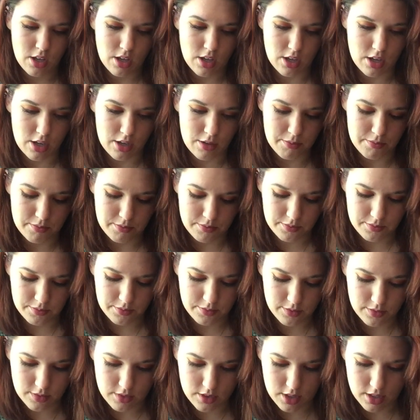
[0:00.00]
I
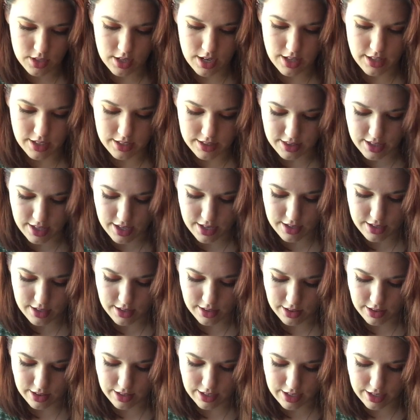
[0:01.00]
like that
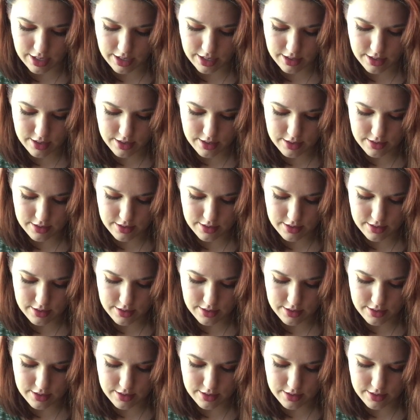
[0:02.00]
a lot.